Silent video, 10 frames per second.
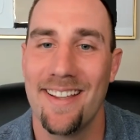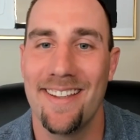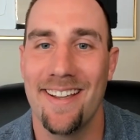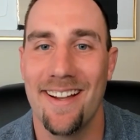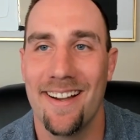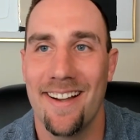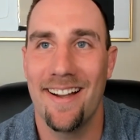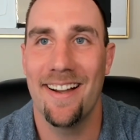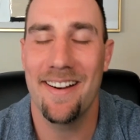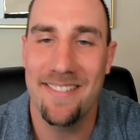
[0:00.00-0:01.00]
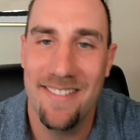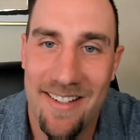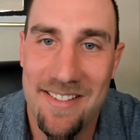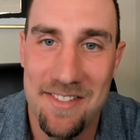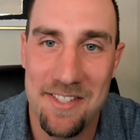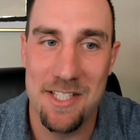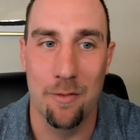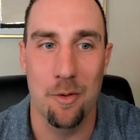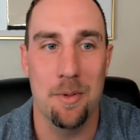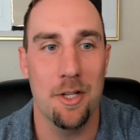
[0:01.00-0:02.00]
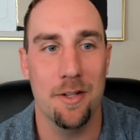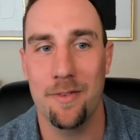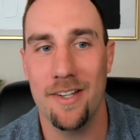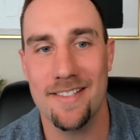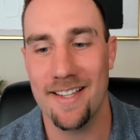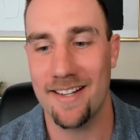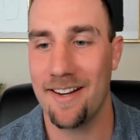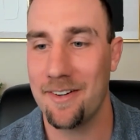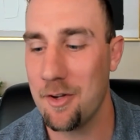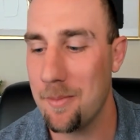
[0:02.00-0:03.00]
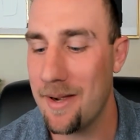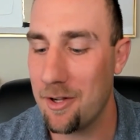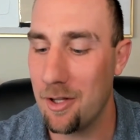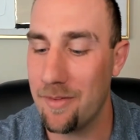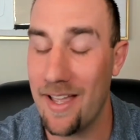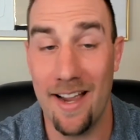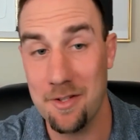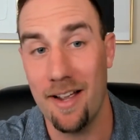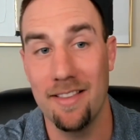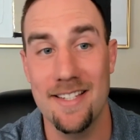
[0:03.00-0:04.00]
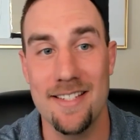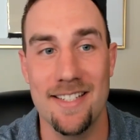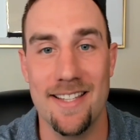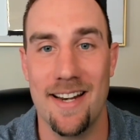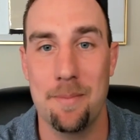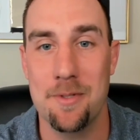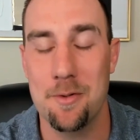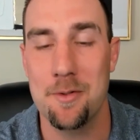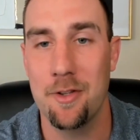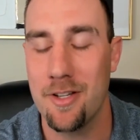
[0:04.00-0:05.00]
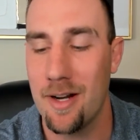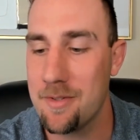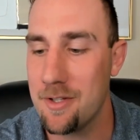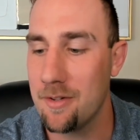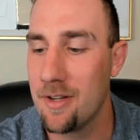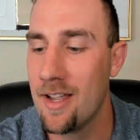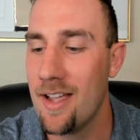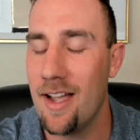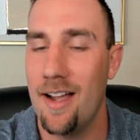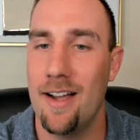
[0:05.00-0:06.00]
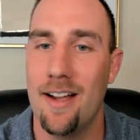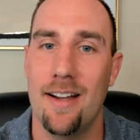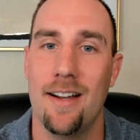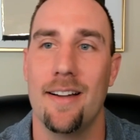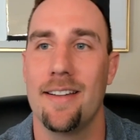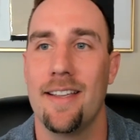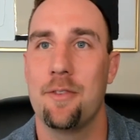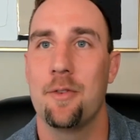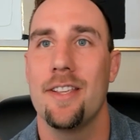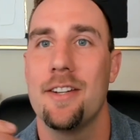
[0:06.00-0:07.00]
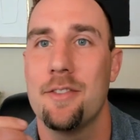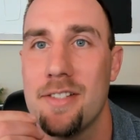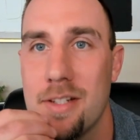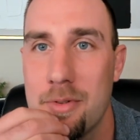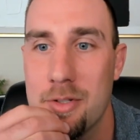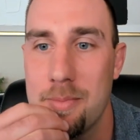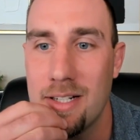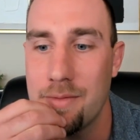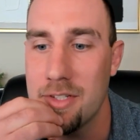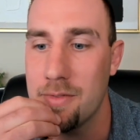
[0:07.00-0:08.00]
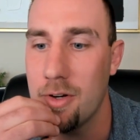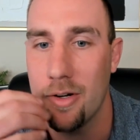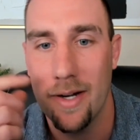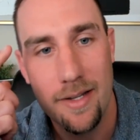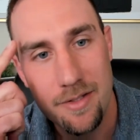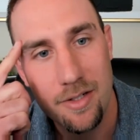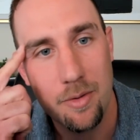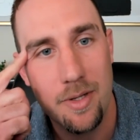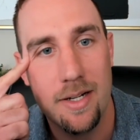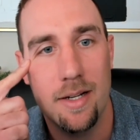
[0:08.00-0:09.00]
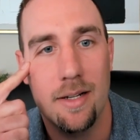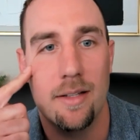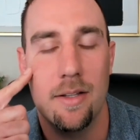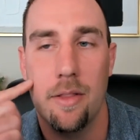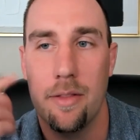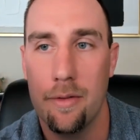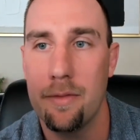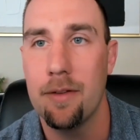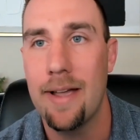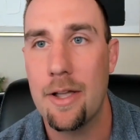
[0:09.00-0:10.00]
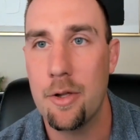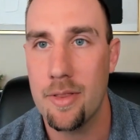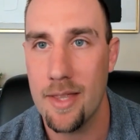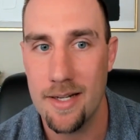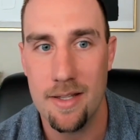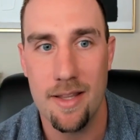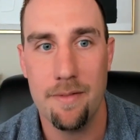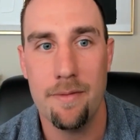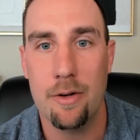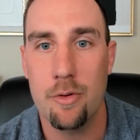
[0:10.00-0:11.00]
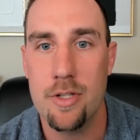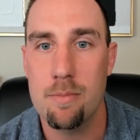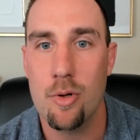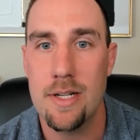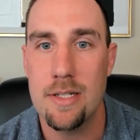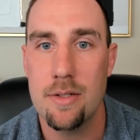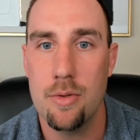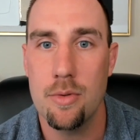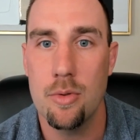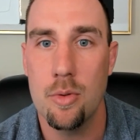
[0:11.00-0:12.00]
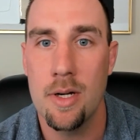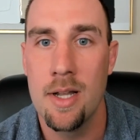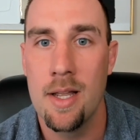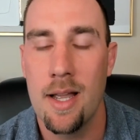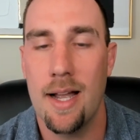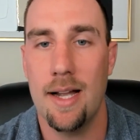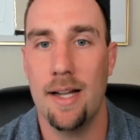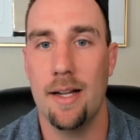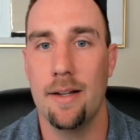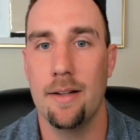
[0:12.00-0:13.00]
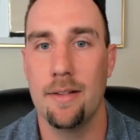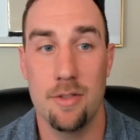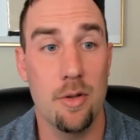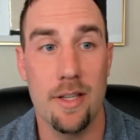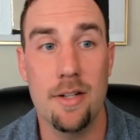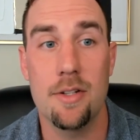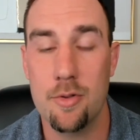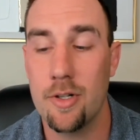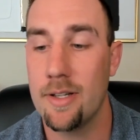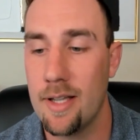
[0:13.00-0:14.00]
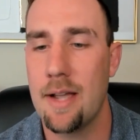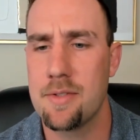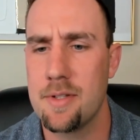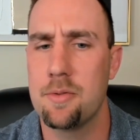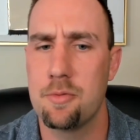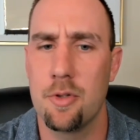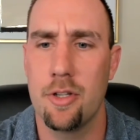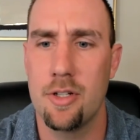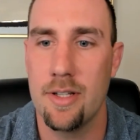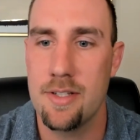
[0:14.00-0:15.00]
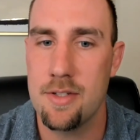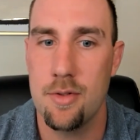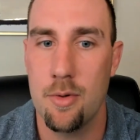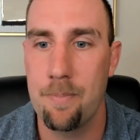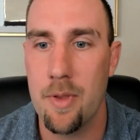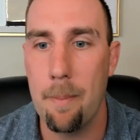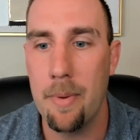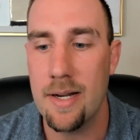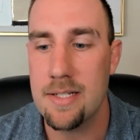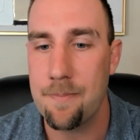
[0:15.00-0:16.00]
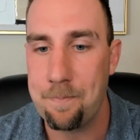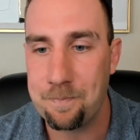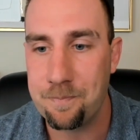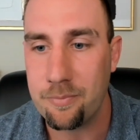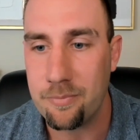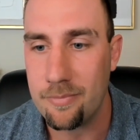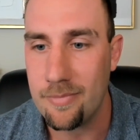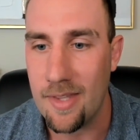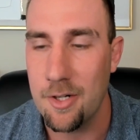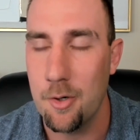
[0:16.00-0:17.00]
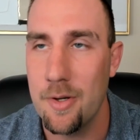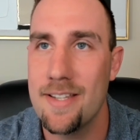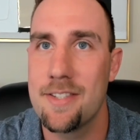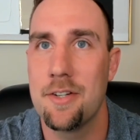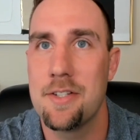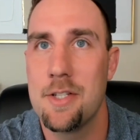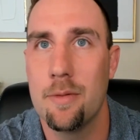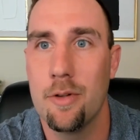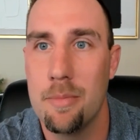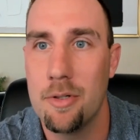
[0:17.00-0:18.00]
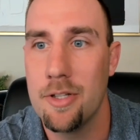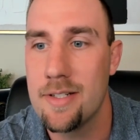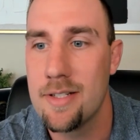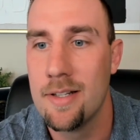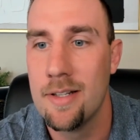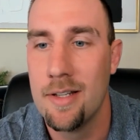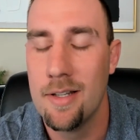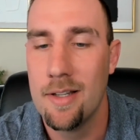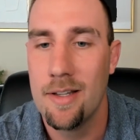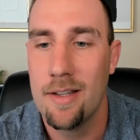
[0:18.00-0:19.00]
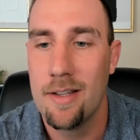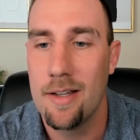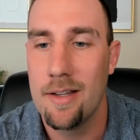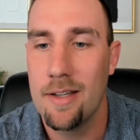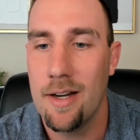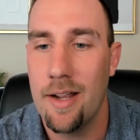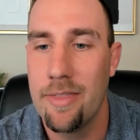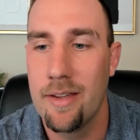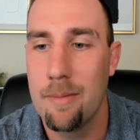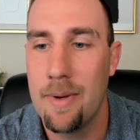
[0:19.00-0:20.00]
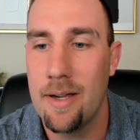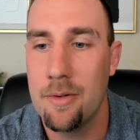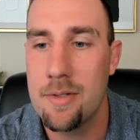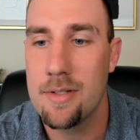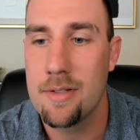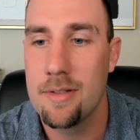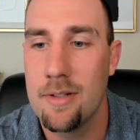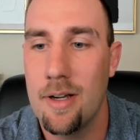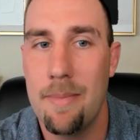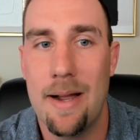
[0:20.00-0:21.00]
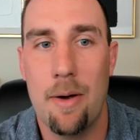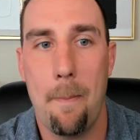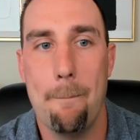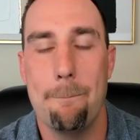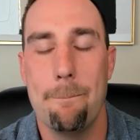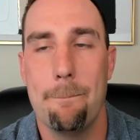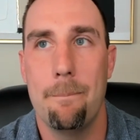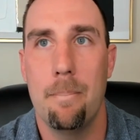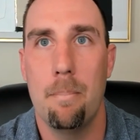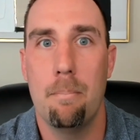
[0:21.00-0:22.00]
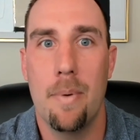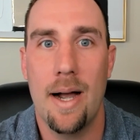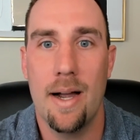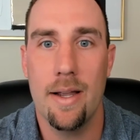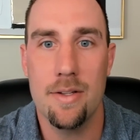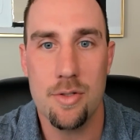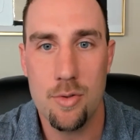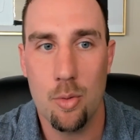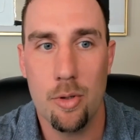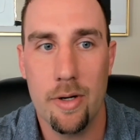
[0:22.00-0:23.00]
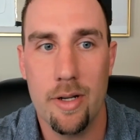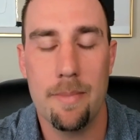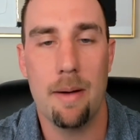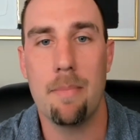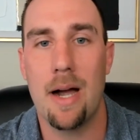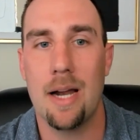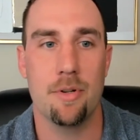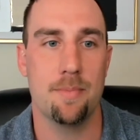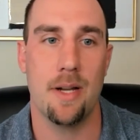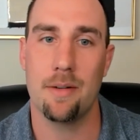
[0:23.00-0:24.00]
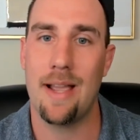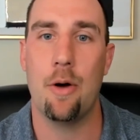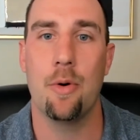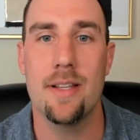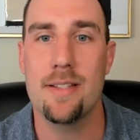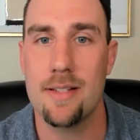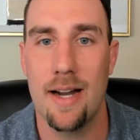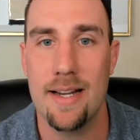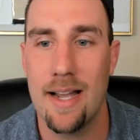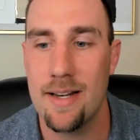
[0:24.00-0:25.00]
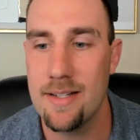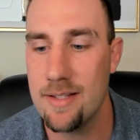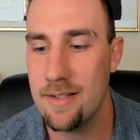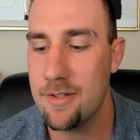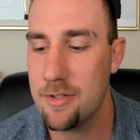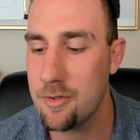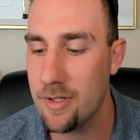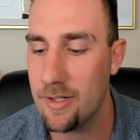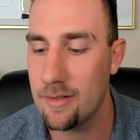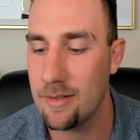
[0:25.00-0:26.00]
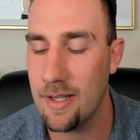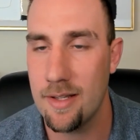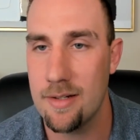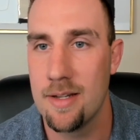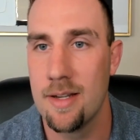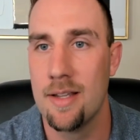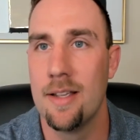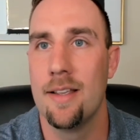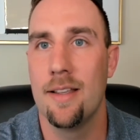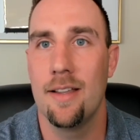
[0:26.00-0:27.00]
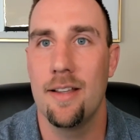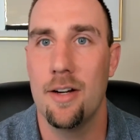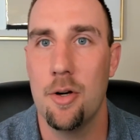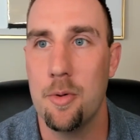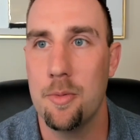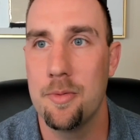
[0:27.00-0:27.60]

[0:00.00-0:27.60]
yeah uh, silver bullet fix I, I, don't know about all of that actually i listened to that episode it was a really good episode uh, he had a really interesting perspective as far as you know getting you know the the value that that veterans bring to uh, to the industry. That was it was really good to listen to. But you know, is there a silver bullet? I think about about my story and about my perspective, how it is that I got into the industry, and and you know,